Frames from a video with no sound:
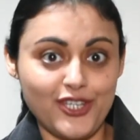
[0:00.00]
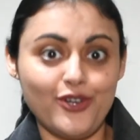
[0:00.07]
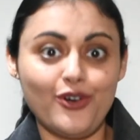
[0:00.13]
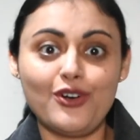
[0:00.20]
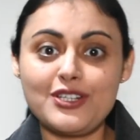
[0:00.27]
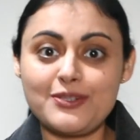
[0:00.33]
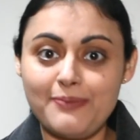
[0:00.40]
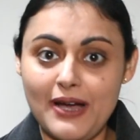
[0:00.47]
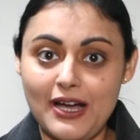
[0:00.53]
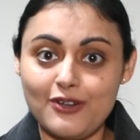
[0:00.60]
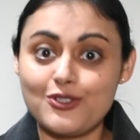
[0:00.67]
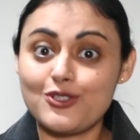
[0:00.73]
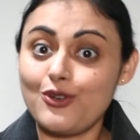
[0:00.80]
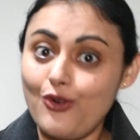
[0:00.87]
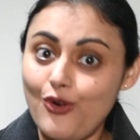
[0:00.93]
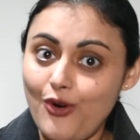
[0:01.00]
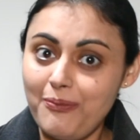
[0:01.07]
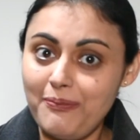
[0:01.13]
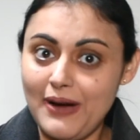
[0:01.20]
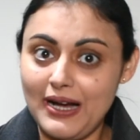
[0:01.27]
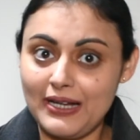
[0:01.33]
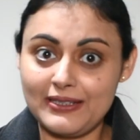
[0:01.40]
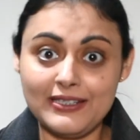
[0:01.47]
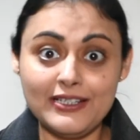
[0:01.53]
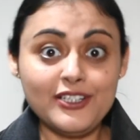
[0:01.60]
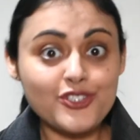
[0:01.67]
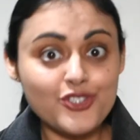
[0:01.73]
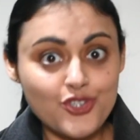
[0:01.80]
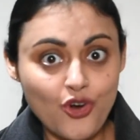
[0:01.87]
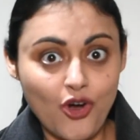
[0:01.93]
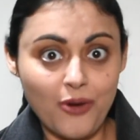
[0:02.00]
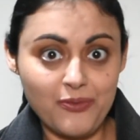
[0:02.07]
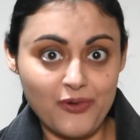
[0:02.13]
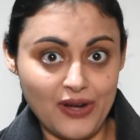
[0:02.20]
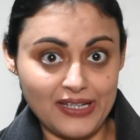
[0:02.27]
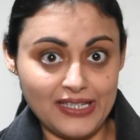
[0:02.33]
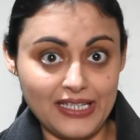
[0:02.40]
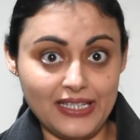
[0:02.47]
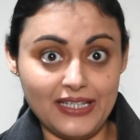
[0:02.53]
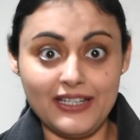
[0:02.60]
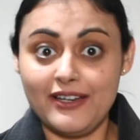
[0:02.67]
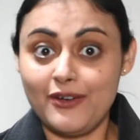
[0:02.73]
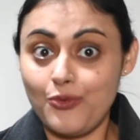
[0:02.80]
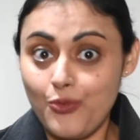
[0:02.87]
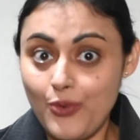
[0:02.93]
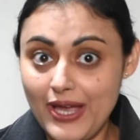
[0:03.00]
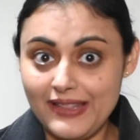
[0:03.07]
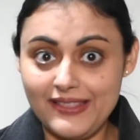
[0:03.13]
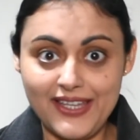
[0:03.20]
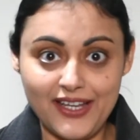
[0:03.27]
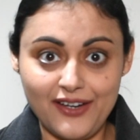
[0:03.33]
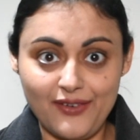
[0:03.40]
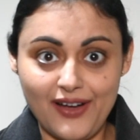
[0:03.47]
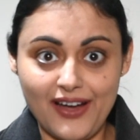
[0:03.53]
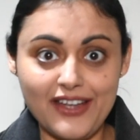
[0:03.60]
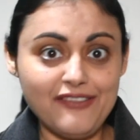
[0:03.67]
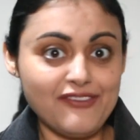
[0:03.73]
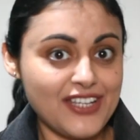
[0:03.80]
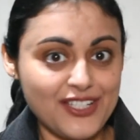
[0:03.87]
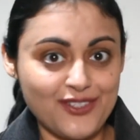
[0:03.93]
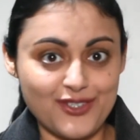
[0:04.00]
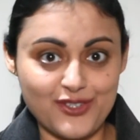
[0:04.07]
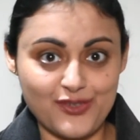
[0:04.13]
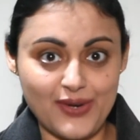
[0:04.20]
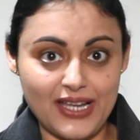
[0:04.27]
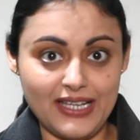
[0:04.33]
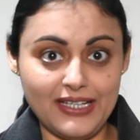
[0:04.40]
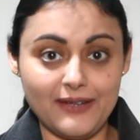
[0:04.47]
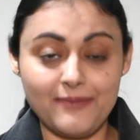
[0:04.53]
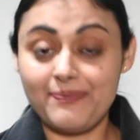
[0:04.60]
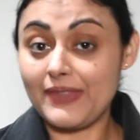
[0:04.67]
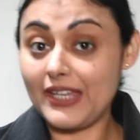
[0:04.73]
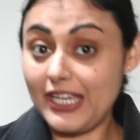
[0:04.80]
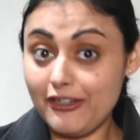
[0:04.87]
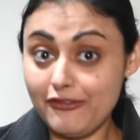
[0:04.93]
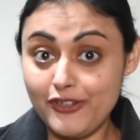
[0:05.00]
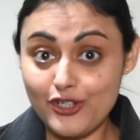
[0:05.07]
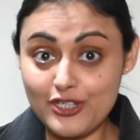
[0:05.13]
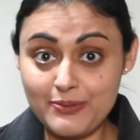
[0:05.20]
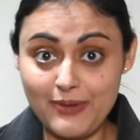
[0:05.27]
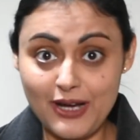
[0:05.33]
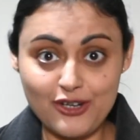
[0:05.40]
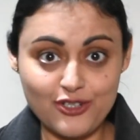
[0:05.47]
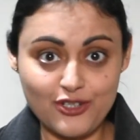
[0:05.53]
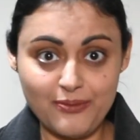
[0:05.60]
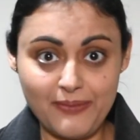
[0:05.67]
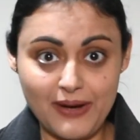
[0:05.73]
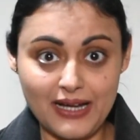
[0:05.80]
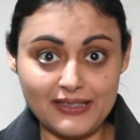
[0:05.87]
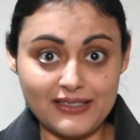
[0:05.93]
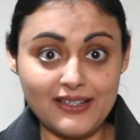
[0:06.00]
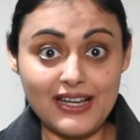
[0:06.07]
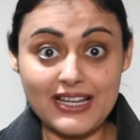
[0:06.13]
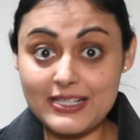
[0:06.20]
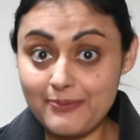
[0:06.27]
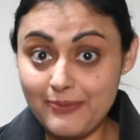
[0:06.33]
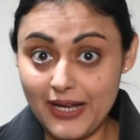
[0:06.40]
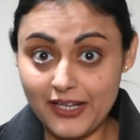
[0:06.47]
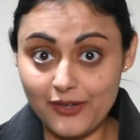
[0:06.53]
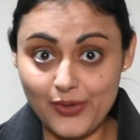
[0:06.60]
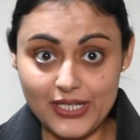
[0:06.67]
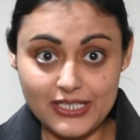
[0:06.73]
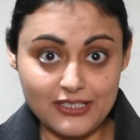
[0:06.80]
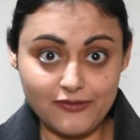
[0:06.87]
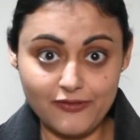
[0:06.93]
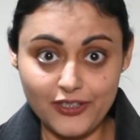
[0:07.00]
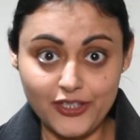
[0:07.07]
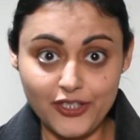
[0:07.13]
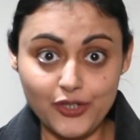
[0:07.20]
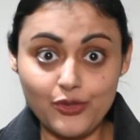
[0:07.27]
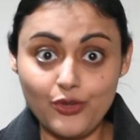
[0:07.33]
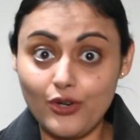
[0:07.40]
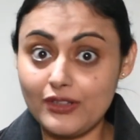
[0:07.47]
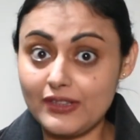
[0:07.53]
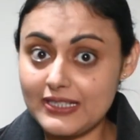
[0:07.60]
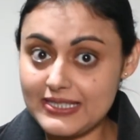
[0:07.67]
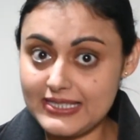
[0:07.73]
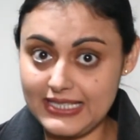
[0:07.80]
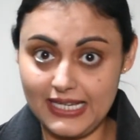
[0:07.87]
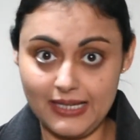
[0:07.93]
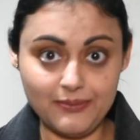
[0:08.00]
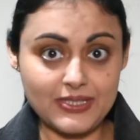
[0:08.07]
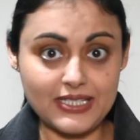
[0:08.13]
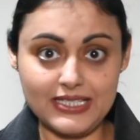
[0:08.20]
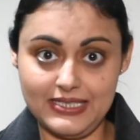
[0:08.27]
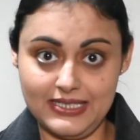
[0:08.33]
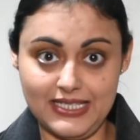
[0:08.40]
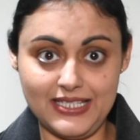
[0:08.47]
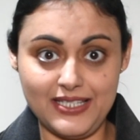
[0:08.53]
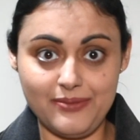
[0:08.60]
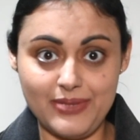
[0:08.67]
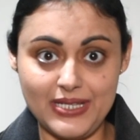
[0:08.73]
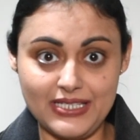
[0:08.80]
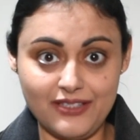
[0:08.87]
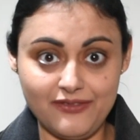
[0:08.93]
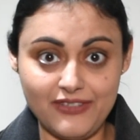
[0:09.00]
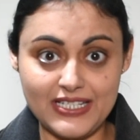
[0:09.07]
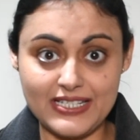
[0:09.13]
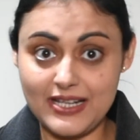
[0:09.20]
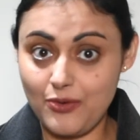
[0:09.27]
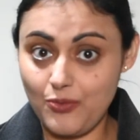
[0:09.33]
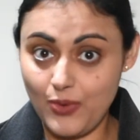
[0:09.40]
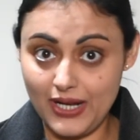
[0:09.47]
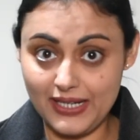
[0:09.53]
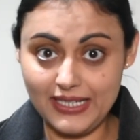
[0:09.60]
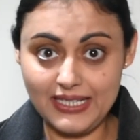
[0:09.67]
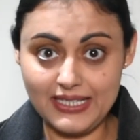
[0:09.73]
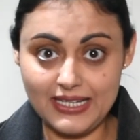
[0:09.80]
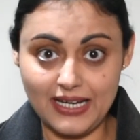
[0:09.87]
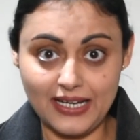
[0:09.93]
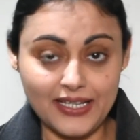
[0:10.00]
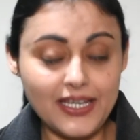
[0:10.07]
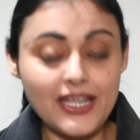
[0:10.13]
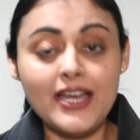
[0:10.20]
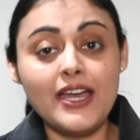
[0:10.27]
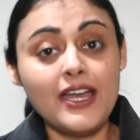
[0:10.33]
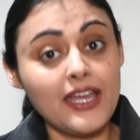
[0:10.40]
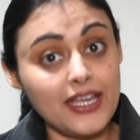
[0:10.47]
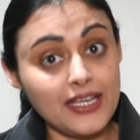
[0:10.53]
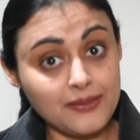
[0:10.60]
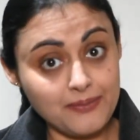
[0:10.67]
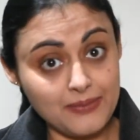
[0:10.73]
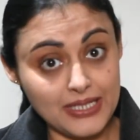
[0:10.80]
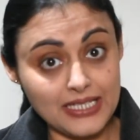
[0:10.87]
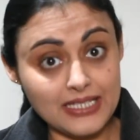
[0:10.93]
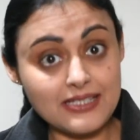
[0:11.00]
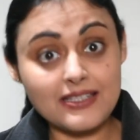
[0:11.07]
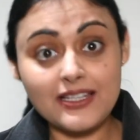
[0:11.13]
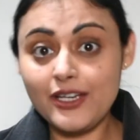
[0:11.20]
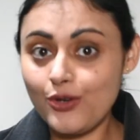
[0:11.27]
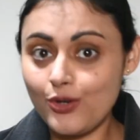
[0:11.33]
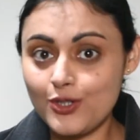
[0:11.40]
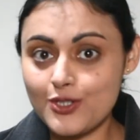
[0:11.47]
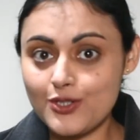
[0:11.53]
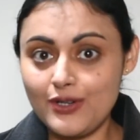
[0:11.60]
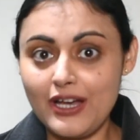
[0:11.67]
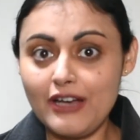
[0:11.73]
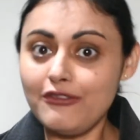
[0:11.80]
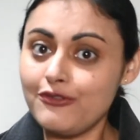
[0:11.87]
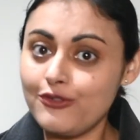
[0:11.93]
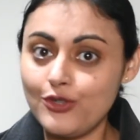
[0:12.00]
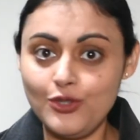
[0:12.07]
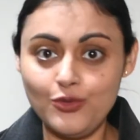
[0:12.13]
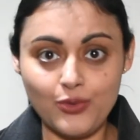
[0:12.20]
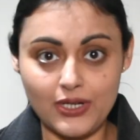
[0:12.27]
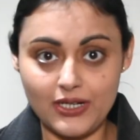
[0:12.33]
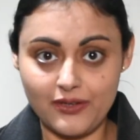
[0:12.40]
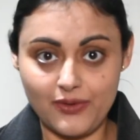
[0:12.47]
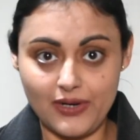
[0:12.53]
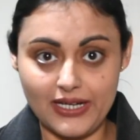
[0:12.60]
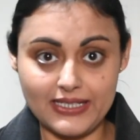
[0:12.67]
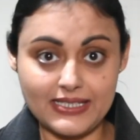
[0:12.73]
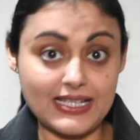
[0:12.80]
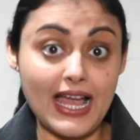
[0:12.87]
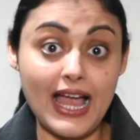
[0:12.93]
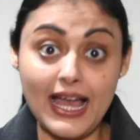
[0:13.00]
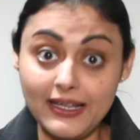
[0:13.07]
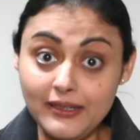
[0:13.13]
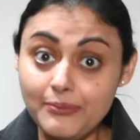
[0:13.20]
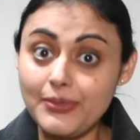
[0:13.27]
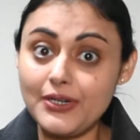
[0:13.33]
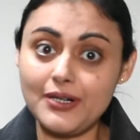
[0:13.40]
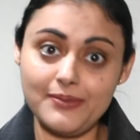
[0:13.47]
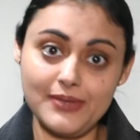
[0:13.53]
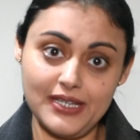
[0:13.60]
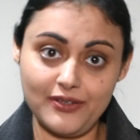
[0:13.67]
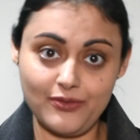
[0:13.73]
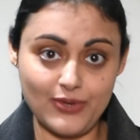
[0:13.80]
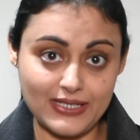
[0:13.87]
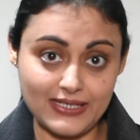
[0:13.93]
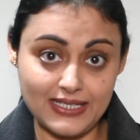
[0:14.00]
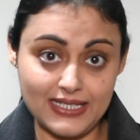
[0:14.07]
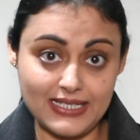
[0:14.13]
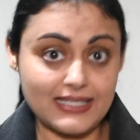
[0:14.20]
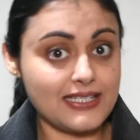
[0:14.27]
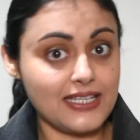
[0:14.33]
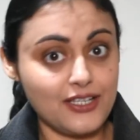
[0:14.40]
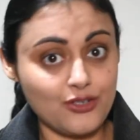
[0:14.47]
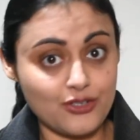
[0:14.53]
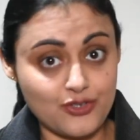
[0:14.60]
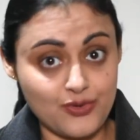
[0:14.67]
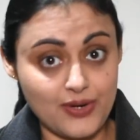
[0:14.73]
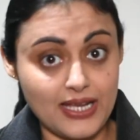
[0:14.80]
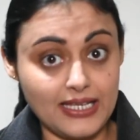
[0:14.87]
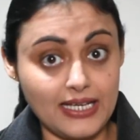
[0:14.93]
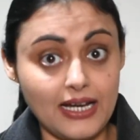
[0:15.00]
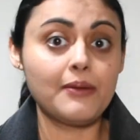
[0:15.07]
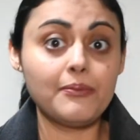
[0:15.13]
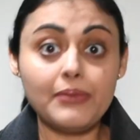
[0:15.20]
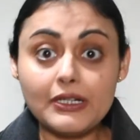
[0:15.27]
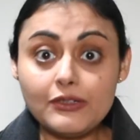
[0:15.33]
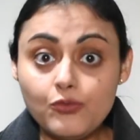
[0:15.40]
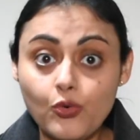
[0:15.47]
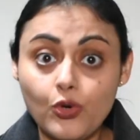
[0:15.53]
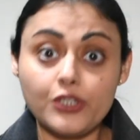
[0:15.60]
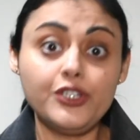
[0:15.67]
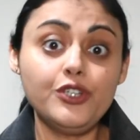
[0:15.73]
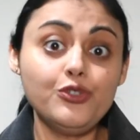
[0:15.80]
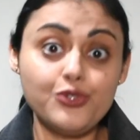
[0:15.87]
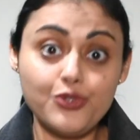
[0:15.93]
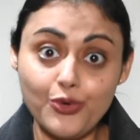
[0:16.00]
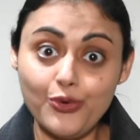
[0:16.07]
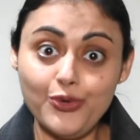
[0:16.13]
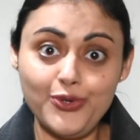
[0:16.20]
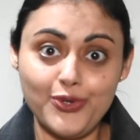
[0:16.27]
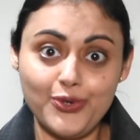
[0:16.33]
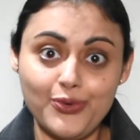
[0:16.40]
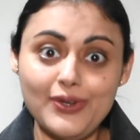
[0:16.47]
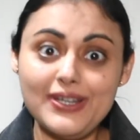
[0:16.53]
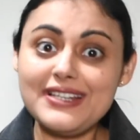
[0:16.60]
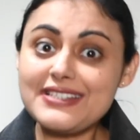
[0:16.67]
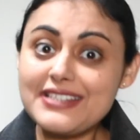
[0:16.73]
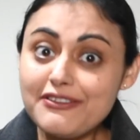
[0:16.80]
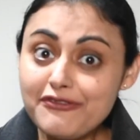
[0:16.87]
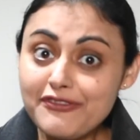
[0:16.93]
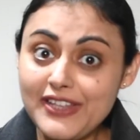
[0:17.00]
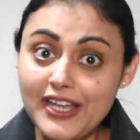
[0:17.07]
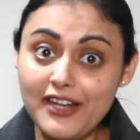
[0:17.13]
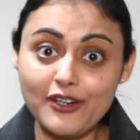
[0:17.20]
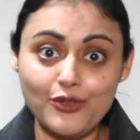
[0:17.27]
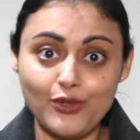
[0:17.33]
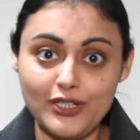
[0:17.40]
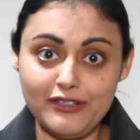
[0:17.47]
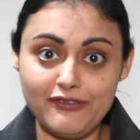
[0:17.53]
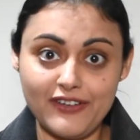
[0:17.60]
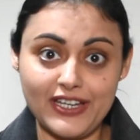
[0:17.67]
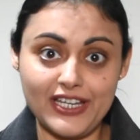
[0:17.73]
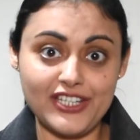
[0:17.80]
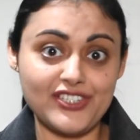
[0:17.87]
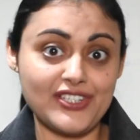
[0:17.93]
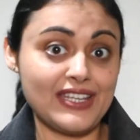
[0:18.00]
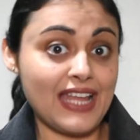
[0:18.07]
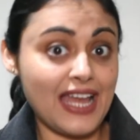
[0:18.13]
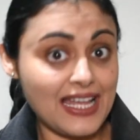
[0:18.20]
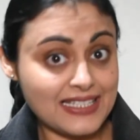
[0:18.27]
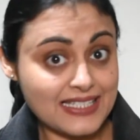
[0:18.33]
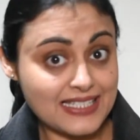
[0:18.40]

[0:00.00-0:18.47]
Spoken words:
your spouse or partner job ready when they arrive in Australia. If your spouse or partner has migrated with you on the same Skilled Independent Visa 189, it means they also have full work rights and permanent residency in Australia. But what you don't know is if their qualification and